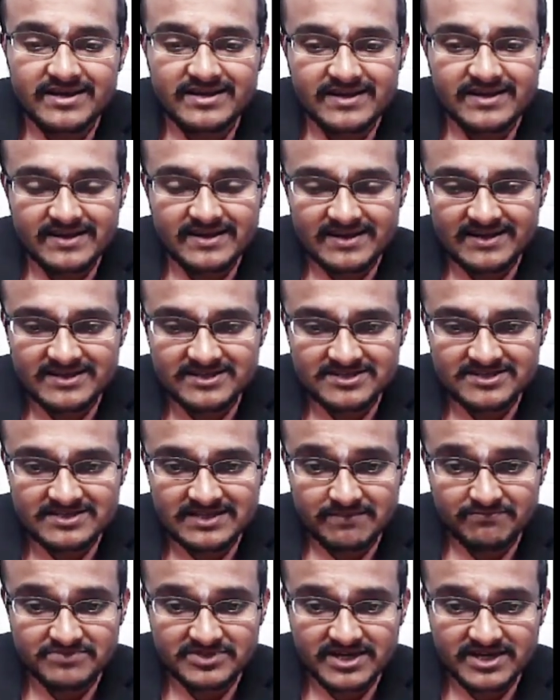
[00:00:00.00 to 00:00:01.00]
in English
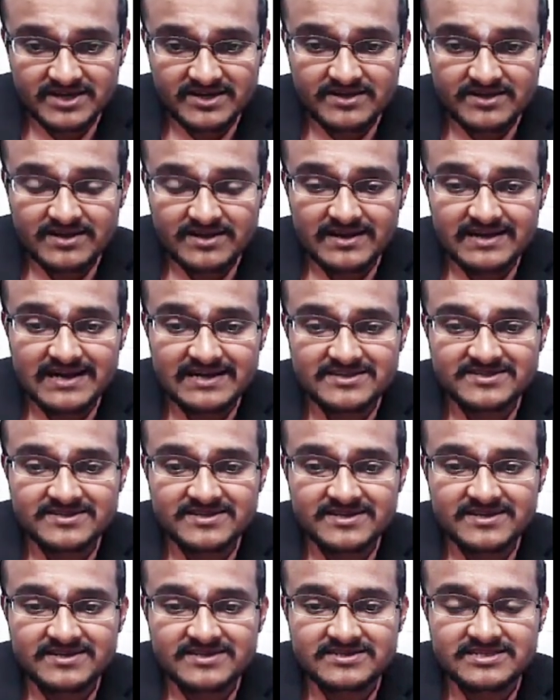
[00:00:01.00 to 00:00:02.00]
subject,
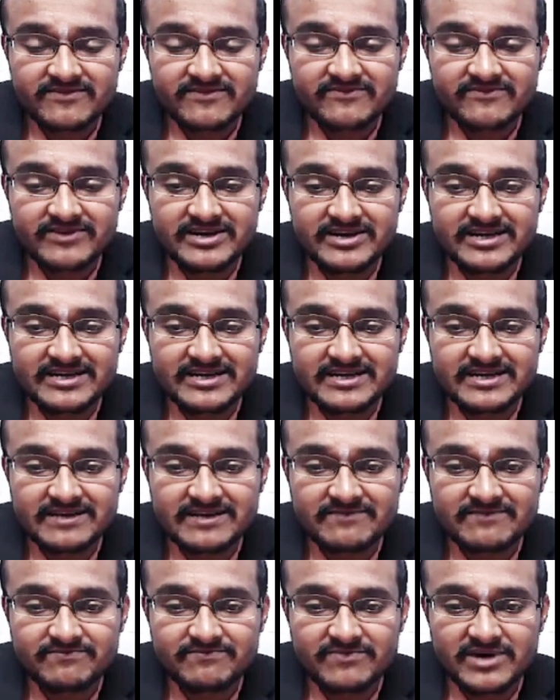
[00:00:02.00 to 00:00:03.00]
let's say 70
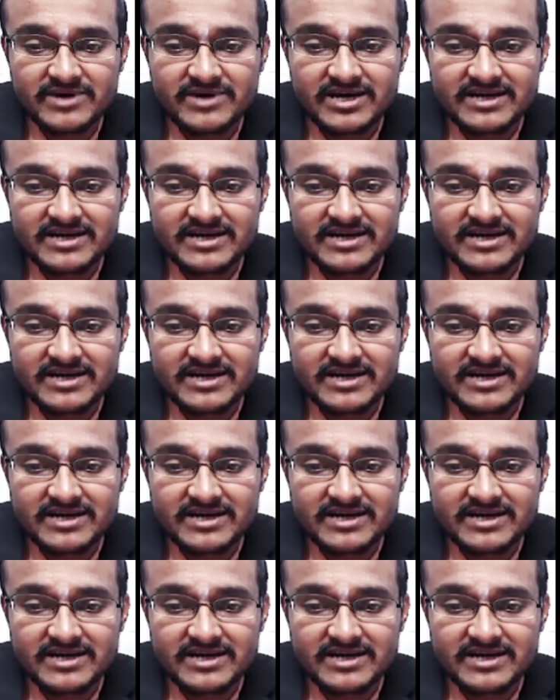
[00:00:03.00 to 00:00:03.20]
marks.